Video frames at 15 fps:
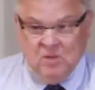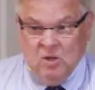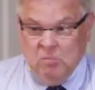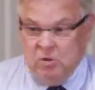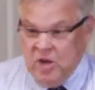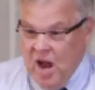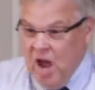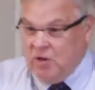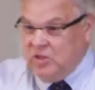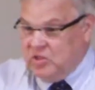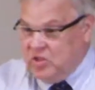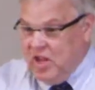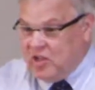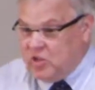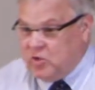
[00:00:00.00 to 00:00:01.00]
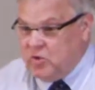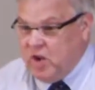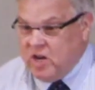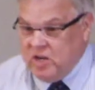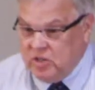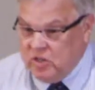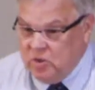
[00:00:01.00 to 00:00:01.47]
But how does that
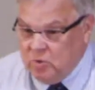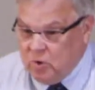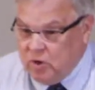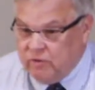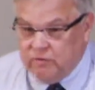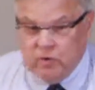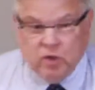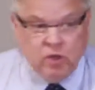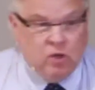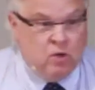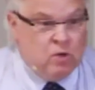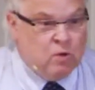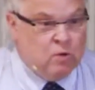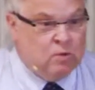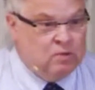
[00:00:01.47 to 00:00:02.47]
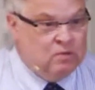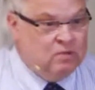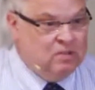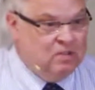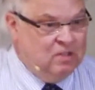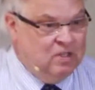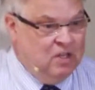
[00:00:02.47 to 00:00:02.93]
strategy work for you?
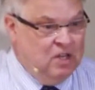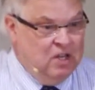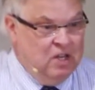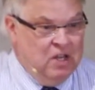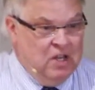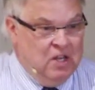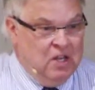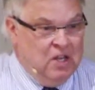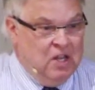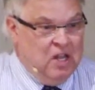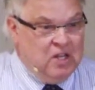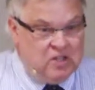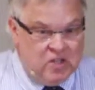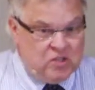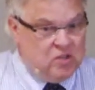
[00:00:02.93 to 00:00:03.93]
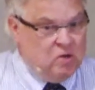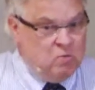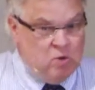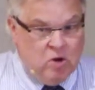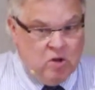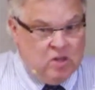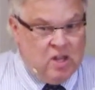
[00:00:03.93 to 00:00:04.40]
It doesn't
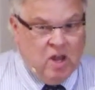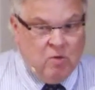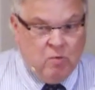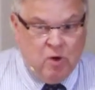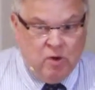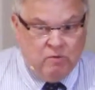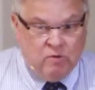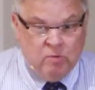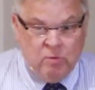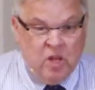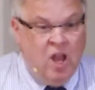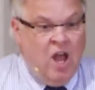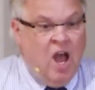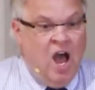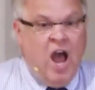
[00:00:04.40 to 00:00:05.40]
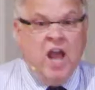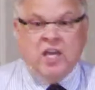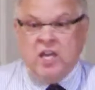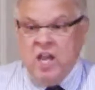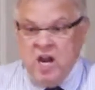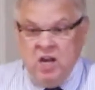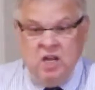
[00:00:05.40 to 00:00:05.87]
work that well for me. I
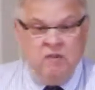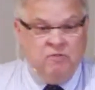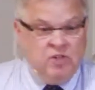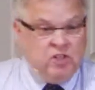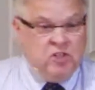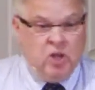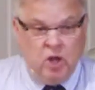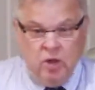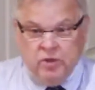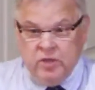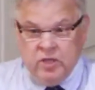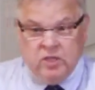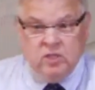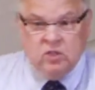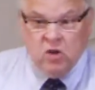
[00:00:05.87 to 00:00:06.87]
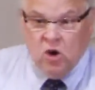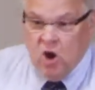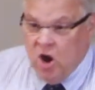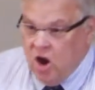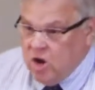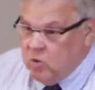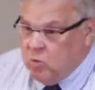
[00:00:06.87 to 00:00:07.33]
can't even tell the
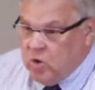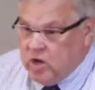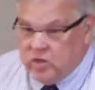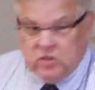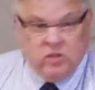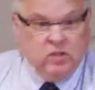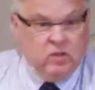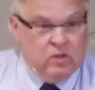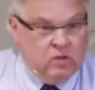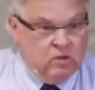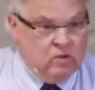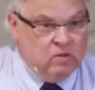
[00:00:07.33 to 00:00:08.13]
dog what to do.